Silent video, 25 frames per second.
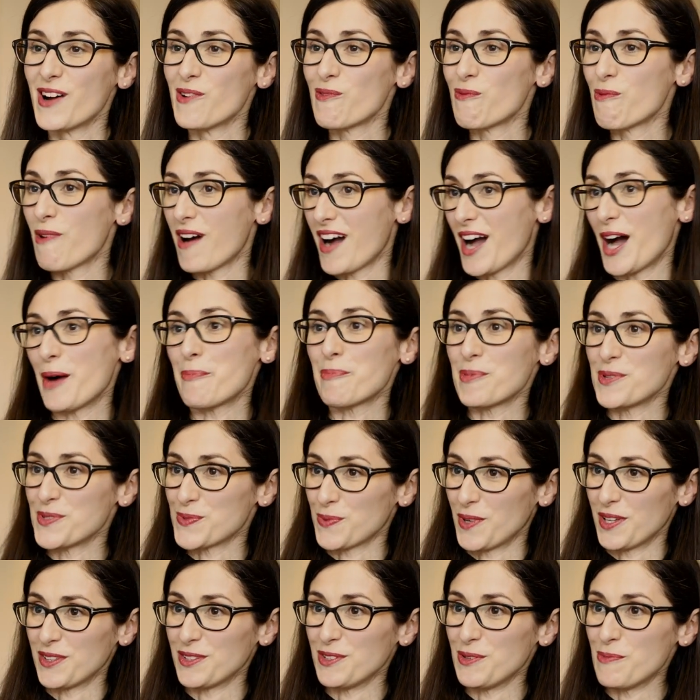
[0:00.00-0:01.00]
What
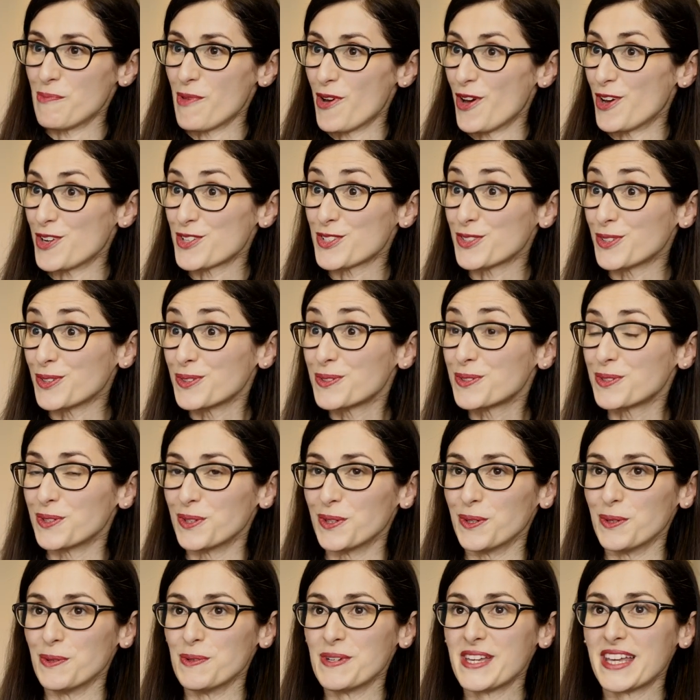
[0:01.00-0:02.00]
happens when you merge the
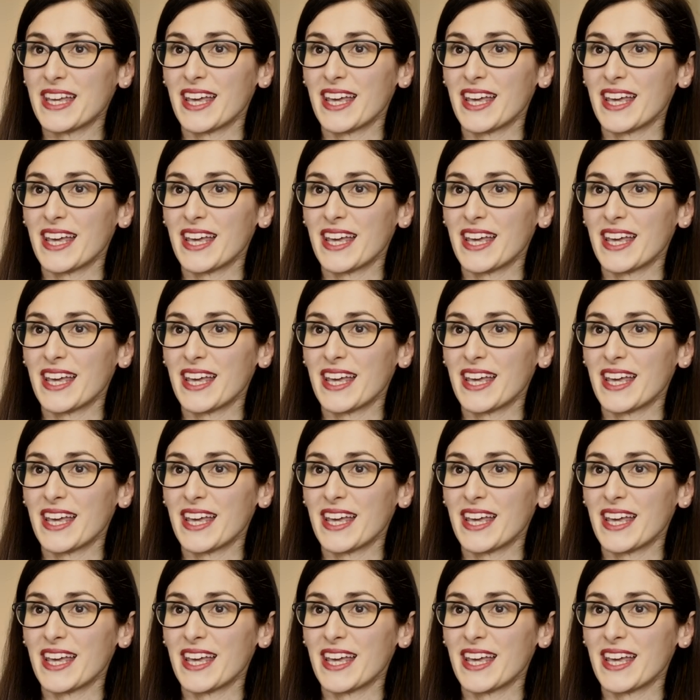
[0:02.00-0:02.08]
two?